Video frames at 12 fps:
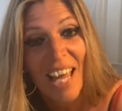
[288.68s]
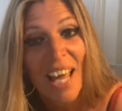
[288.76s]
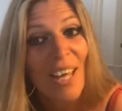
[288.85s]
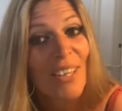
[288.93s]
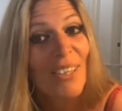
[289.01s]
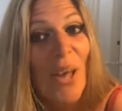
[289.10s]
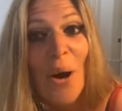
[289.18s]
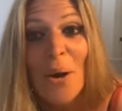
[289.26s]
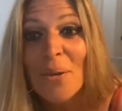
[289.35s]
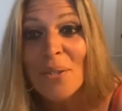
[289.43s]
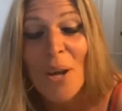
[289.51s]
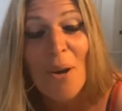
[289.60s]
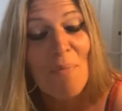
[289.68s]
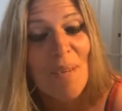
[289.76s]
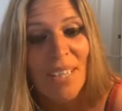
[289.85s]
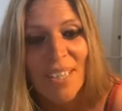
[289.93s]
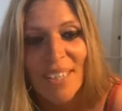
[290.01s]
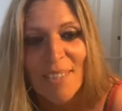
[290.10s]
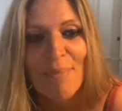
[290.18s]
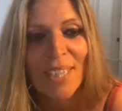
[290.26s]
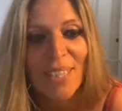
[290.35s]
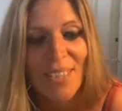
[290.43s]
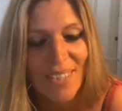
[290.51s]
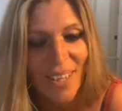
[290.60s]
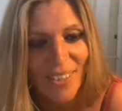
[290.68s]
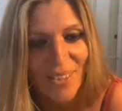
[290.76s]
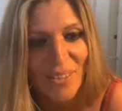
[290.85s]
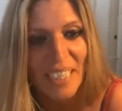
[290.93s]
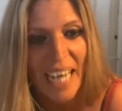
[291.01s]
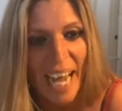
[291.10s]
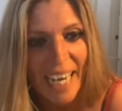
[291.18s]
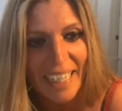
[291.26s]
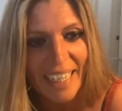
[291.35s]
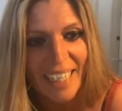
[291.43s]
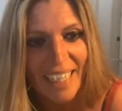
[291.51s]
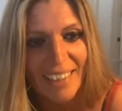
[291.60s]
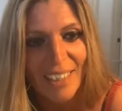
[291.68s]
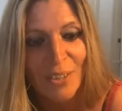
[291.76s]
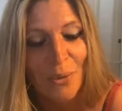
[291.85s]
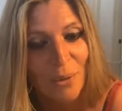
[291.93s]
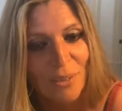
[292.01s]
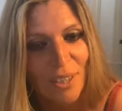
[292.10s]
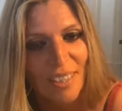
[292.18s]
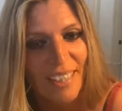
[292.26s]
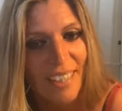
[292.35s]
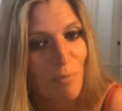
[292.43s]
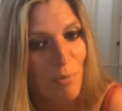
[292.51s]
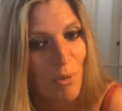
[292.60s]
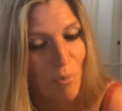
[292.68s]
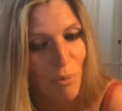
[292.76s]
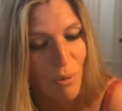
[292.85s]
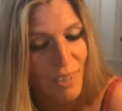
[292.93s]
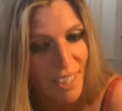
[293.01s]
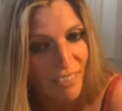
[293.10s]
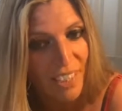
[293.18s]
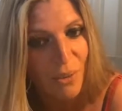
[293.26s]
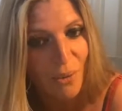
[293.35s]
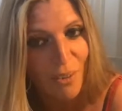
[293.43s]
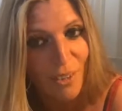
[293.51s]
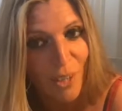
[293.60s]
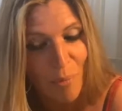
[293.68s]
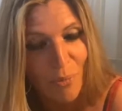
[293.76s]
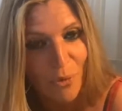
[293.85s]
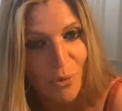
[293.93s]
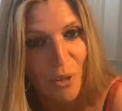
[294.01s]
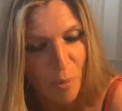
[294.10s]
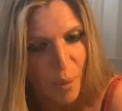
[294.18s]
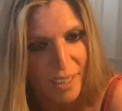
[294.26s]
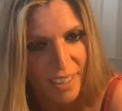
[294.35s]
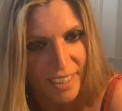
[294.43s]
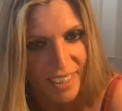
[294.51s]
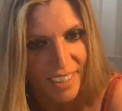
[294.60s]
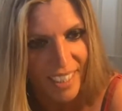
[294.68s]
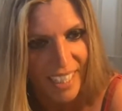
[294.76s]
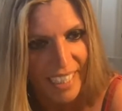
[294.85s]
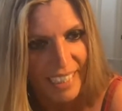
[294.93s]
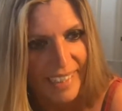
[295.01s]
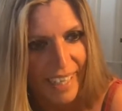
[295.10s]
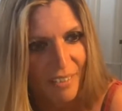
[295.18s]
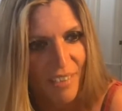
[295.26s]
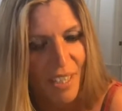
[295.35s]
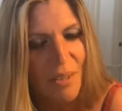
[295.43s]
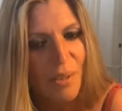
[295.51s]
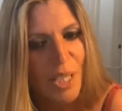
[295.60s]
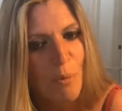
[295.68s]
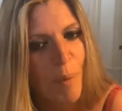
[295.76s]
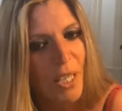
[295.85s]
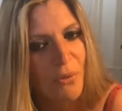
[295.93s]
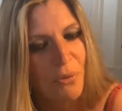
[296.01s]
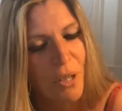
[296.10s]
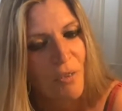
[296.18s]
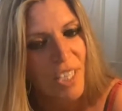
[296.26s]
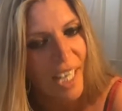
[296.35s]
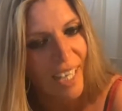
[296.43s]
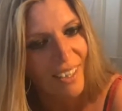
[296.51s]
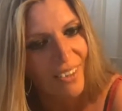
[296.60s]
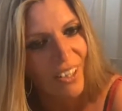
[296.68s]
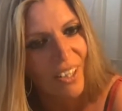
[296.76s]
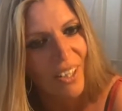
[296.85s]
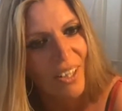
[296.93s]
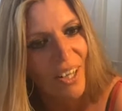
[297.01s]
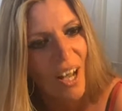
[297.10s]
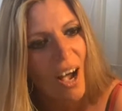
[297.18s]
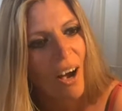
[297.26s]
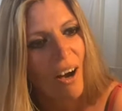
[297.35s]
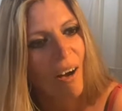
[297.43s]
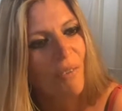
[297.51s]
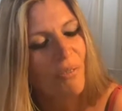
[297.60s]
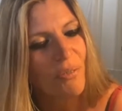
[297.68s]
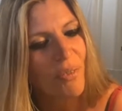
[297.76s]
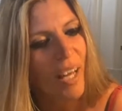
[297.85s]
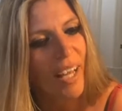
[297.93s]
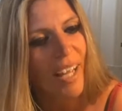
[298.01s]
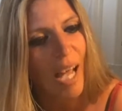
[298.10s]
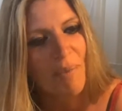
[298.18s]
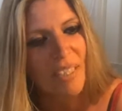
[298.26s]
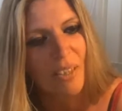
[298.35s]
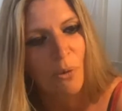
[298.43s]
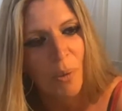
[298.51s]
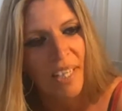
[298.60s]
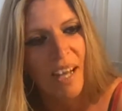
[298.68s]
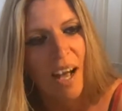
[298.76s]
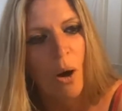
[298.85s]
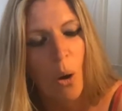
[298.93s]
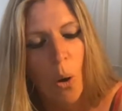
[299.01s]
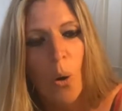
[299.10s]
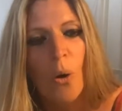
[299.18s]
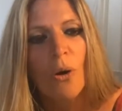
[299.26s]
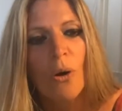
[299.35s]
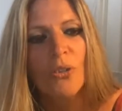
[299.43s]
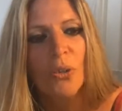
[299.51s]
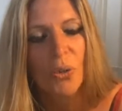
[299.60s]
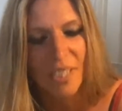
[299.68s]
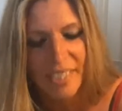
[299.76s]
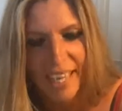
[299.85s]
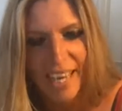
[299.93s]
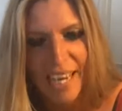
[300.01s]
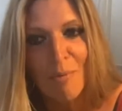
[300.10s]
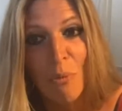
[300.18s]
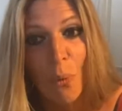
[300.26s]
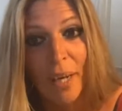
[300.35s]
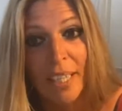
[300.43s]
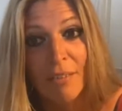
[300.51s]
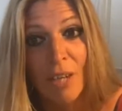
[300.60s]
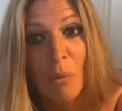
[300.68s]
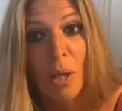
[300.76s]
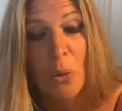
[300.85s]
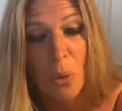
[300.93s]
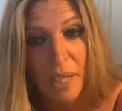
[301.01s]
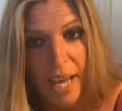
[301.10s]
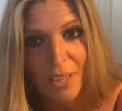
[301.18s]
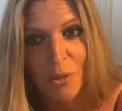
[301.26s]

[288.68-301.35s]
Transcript: No, because also guys here, they don't. That's the beauty of it. They don't come to nobody. It's like very respectful of gender, I mean, we are all the same, whatever we look like.